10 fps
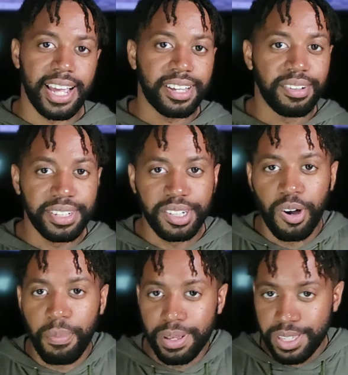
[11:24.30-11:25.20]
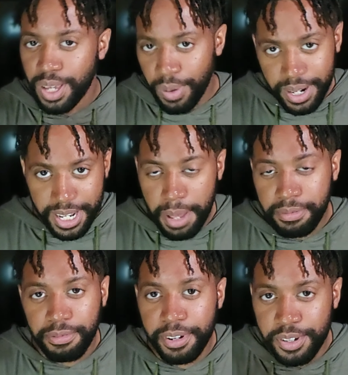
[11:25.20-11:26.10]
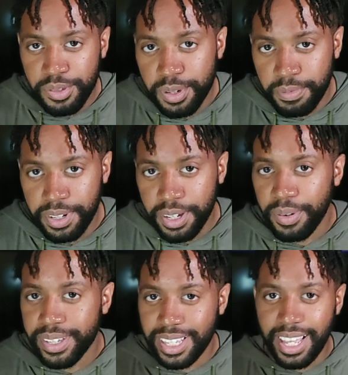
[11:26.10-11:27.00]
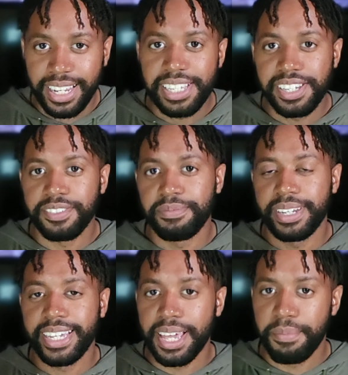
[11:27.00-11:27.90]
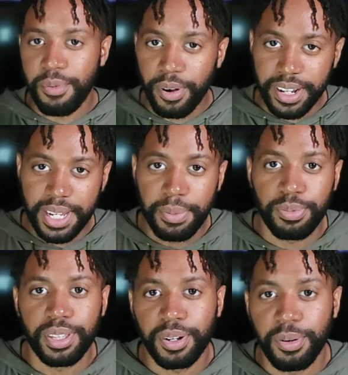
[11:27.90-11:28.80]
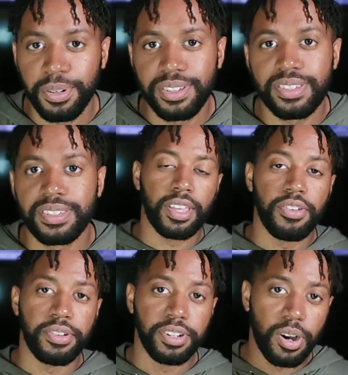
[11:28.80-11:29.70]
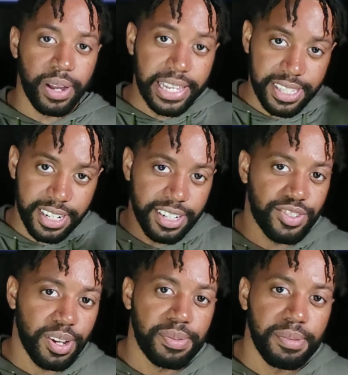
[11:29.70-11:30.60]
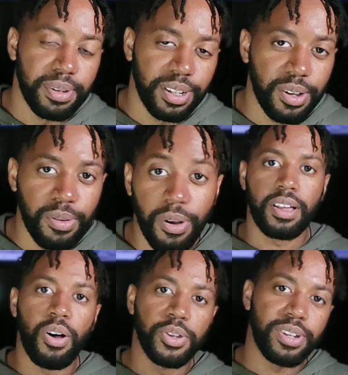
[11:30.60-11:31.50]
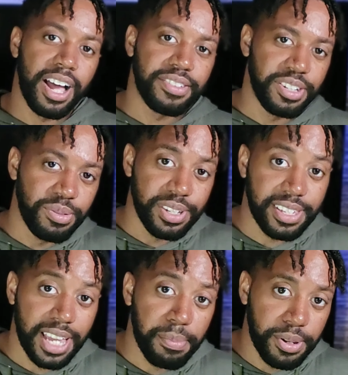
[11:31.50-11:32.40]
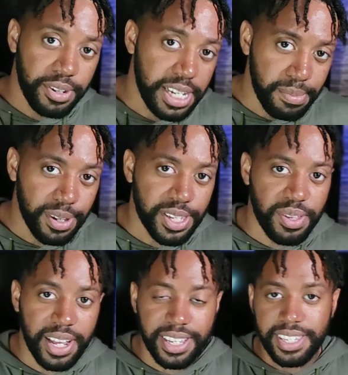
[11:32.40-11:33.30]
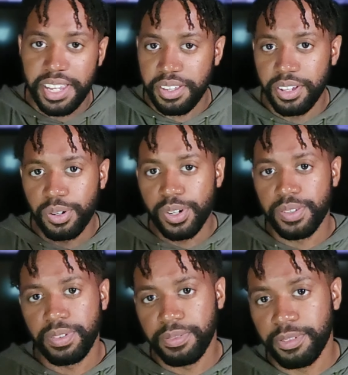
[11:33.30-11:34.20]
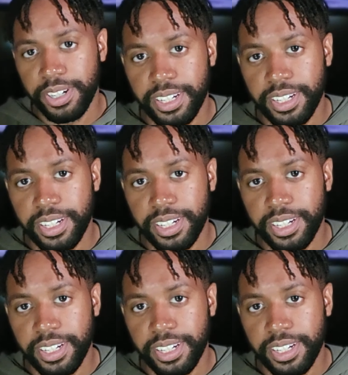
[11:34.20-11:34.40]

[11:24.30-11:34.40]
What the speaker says: can only go but so in depth for a YouTube video, it's a lot easier for me to get more in depth with the course. You can go into the description below. All you have to do is just type in your email so I can send you the course for free.